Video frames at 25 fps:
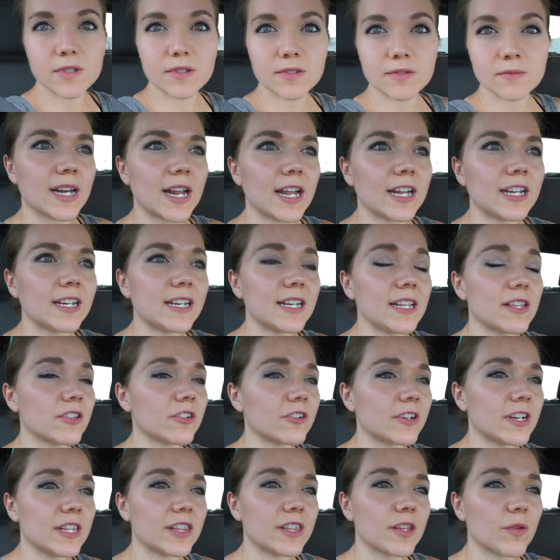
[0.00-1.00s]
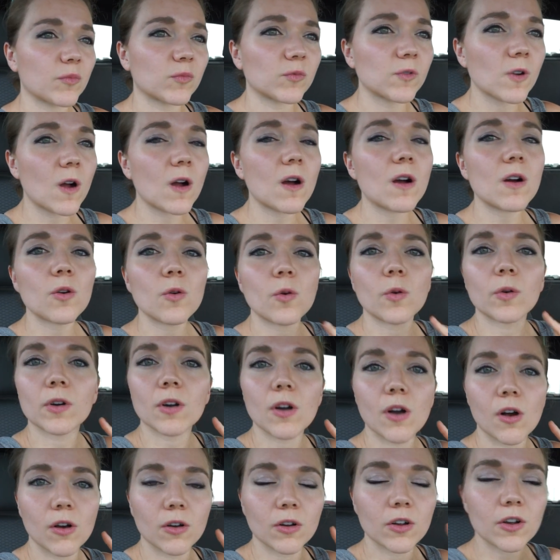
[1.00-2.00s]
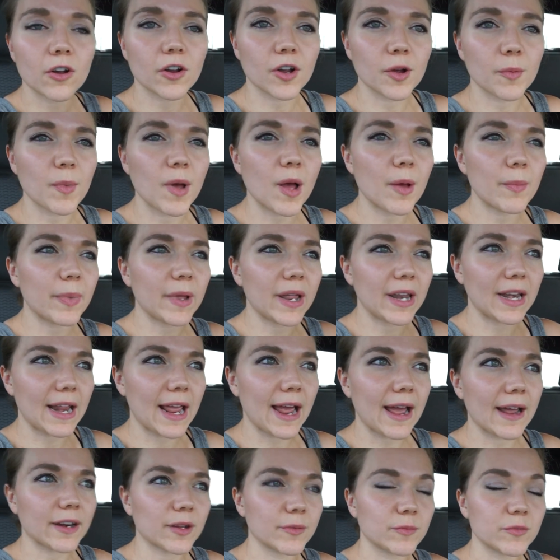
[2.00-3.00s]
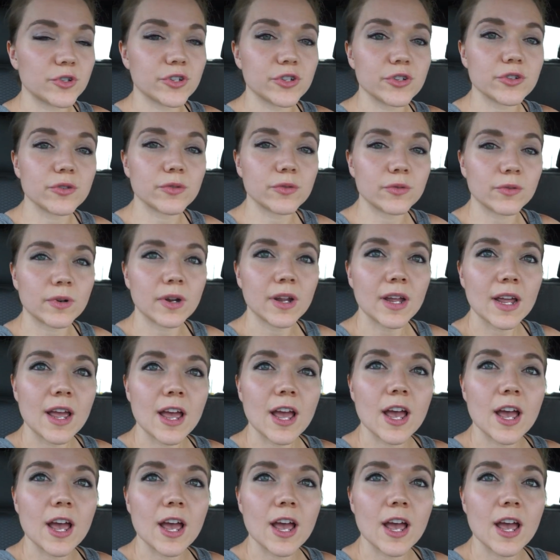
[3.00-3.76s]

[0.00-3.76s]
and I could either eat them raw or I'll cook them up and add them to